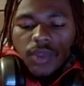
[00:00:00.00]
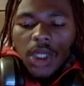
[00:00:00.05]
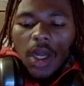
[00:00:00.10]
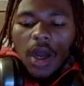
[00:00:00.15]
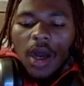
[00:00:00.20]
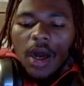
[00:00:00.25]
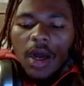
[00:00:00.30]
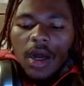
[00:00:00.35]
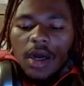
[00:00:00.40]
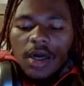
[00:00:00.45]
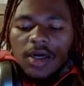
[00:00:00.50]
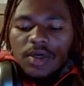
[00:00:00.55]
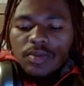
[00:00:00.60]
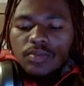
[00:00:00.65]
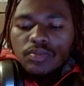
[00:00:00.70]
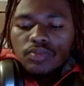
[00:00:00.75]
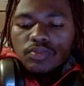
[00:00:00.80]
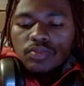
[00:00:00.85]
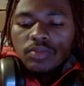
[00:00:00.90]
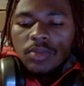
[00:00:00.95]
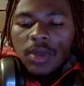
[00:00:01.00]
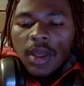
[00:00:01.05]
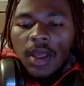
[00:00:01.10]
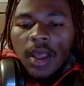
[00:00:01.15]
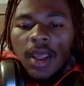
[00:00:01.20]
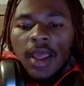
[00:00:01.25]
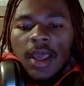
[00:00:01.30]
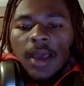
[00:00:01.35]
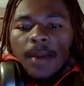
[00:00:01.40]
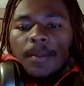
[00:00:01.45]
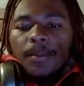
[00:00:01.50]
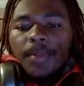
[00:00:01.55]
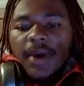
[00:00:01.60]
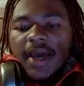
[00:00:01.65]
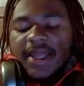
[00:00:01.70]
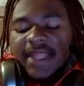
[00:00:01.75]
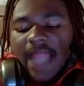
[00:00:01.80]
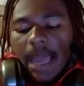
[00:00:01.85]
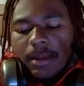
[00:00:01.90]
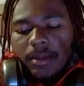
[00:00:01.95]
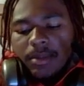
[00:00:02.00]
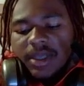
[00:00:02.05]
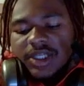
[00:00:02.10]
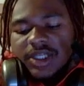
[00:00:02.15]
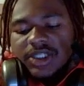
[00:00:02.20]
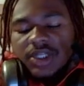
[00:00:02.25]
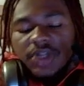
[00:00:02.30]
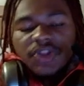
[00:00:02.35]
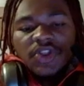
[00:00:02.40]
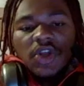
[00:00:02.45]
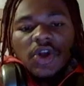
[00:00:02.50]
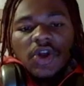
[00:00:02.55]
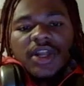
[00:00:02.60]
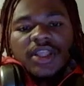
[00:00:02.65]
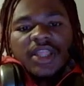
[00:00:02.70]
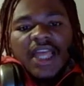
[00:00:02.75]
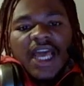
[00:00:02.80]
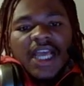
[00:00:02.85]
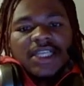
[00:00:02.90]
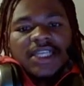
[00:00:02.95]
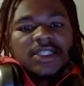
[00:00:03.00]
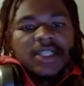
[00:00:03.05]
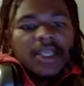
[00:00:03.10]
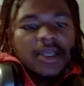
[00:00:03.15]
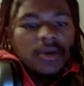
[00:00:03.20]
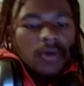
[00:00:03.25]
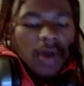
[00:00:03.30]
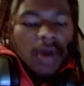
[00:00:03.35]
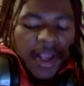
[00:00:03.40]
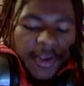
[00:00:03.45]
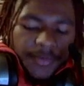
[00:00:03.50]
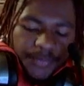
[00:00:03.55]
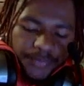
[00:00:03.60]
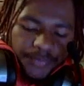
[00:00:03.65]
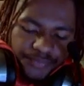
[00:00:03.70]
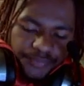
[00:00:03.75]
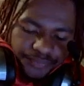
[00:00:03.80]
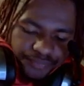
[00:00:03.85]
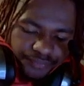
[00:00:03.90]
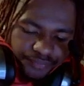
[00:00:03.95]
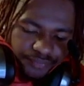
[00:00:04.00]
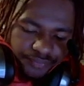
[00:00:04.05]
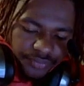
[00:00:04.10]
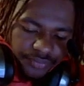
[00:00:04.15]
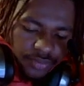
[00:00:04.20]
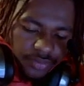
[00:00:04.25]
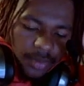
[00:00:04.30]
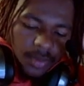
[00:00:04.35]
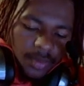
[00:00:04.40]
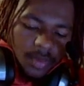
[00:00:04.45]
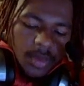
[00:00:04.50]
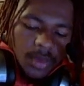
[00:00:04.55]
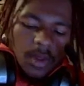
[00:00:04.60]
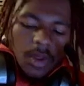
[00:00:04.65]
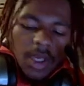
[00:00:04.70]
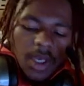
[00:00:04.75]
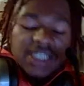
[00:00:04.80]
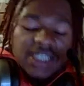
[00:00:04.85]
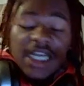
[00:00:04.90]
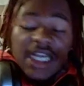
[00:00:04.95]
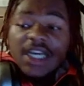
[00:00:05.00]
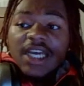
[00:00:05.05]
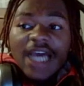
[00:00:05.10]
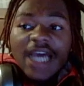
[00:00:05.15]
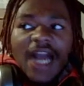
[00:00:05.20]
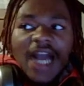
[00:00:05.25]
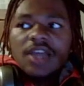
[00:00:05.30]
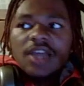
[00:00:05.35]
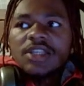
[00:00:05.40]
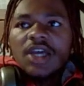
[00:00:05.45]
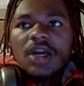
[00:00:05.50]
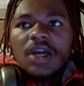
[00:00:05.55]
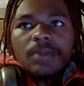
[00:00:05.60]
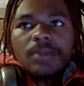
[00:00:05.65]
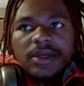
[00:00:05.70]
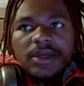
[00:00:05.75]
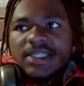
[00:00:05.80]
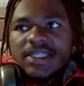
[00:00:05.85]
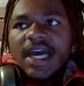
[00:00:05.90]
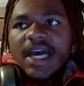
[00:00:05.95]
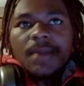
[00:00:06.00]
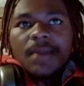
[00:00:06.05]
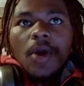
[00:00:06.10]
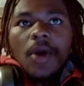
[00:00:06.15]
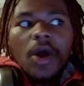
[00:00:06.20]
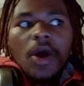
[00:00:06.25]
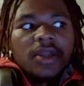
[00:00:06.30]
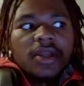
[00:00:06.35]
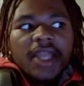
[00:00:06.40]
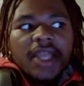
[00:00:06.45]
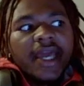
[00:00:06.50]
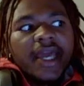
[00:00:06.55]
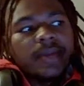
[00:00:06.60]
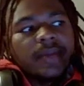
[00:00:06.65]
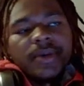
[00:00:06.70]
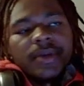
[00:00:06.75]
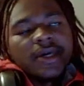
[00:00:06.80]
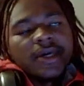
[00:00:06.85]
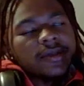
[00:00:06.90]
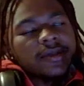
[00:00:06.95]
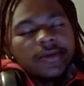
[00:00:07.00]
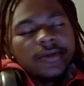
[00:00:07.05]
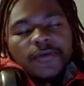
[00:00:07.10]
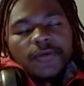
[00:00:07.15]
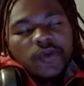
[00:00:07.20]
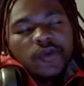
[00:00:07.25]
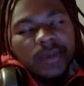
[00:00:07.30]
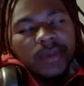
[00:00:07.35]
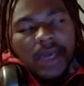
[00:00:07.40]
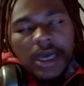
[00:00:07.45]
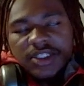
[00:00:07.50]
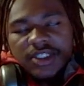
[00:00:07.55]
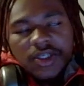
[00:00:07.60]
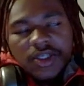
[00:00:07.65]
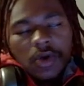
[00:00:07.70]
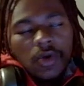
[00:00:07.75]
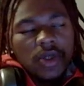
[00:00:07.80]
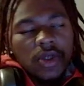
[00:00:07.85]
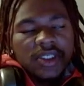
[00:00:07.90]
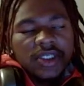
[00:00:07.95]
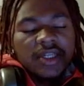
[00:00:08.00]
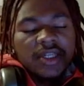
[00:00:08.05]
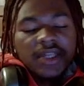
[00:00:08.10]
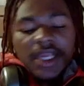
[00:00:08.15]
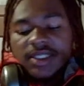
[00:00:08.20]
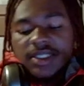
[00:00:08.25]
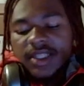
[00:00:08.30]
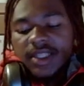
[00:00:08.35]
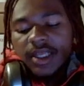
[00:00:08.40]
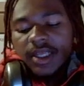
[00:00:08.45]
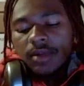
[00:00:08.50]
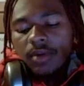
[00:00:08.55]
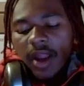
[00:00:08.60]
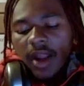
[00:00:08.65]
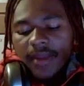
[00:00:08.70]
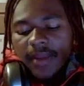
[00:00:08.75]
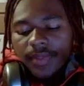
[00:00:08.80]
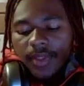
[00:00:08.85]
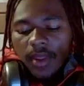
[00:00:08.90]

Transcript: Um, but now I mentioned the third and last thing, right? Because I could talk about time all day, but you feel me? I'll just go on to the next thing, right?